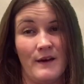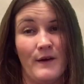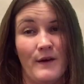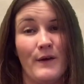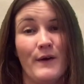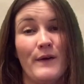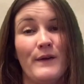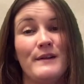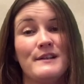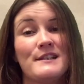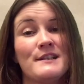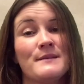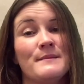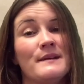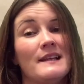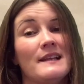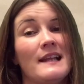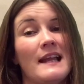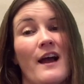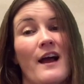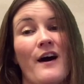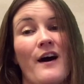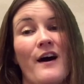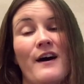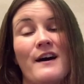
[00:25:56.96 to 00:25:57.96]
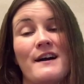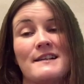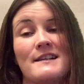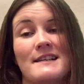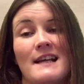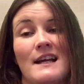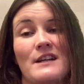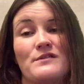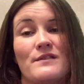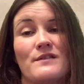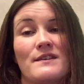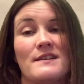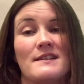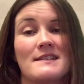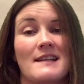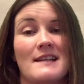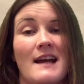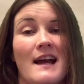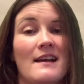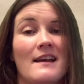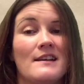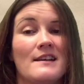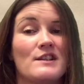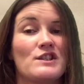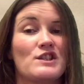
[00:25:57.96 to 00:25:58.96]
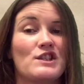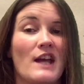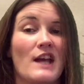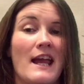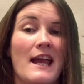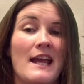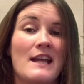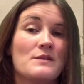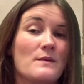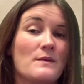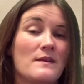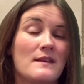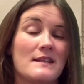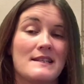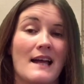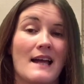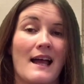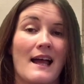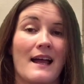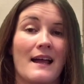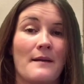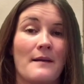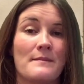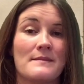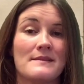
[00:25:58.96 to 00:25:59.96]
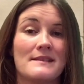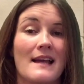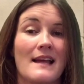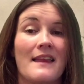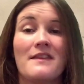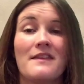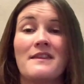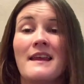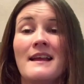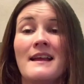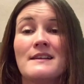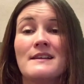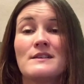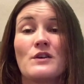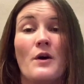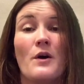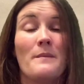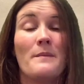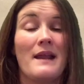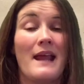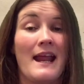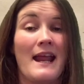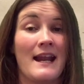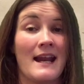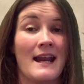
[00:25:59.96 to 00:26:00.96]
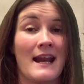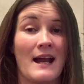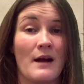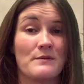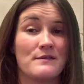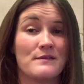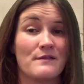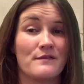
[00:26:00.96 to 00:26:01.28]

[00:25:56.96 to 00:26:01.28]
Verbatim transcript: Ultimately, architectural styles change with the times and things come in and out of